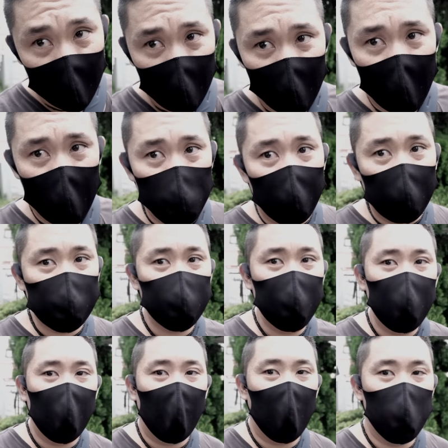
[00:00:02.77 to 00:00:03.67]
I'm
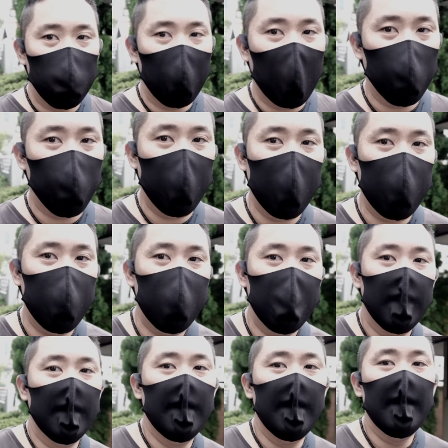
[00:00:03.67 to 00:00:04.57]
actually on my way
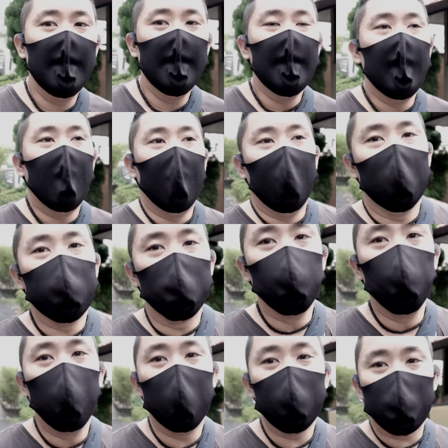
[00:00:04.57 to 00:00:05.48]

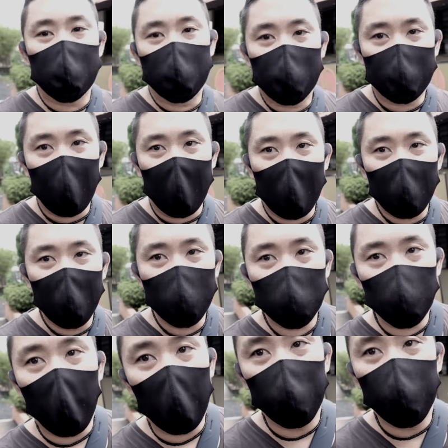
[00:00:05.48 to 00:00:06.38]
towards
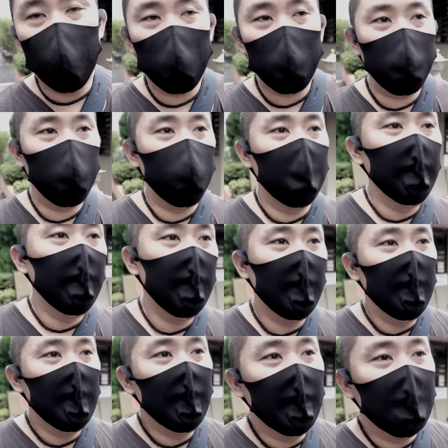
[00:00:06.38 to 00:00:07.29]
Cyclist Wardrobe.
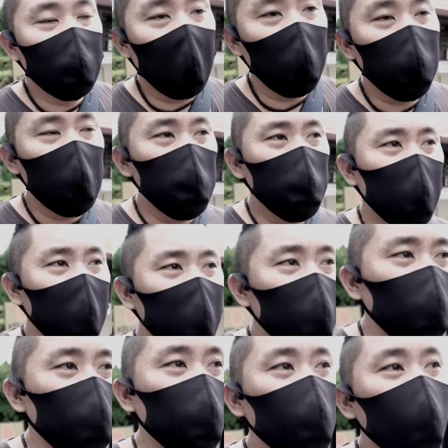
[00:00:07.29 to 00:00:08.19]
So I'm going to bring
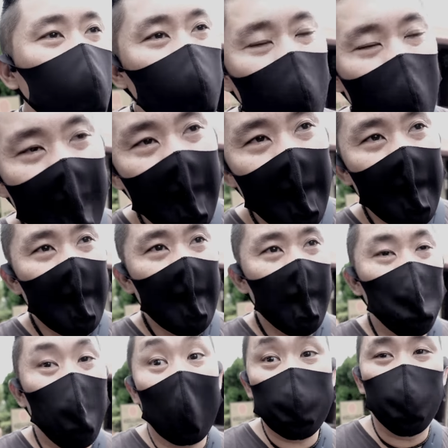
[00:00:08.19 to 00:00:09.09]
you
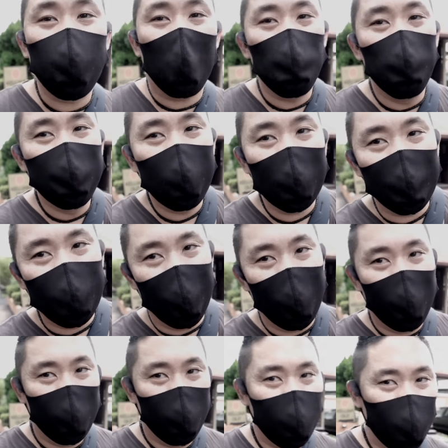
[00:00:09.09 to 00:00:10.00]
bike shop visit
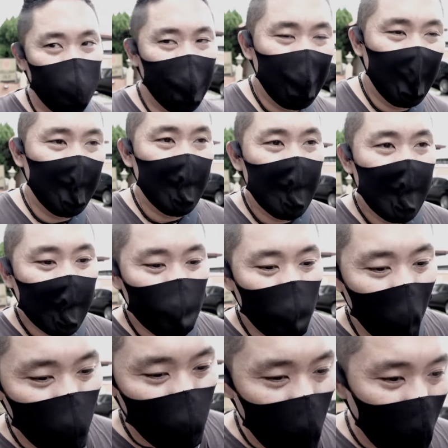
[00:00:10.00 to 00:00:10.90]
today.
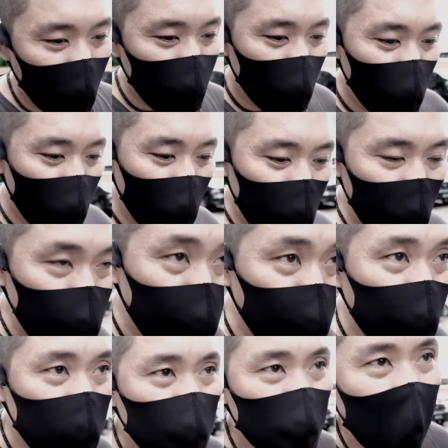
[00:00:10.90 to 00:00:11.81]
So if you all don't know
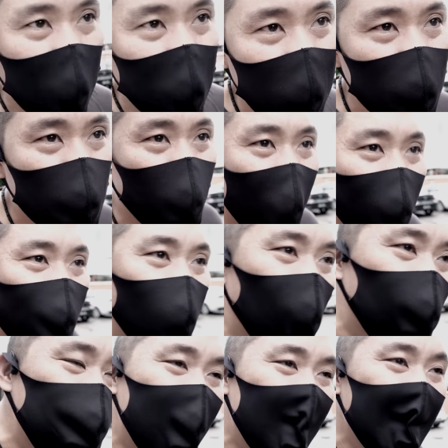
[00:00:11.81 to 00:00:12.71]
who is Cyclist
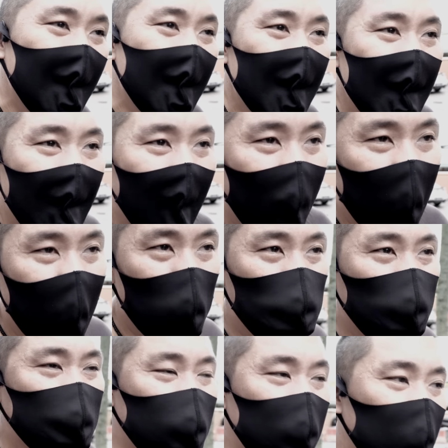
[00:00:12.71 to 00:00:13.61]
Wardrobe,
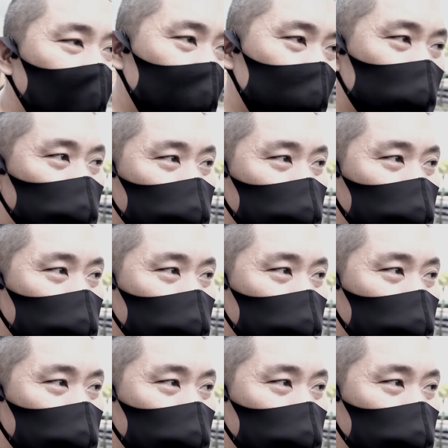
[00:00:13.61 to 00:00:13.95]
I'm actually at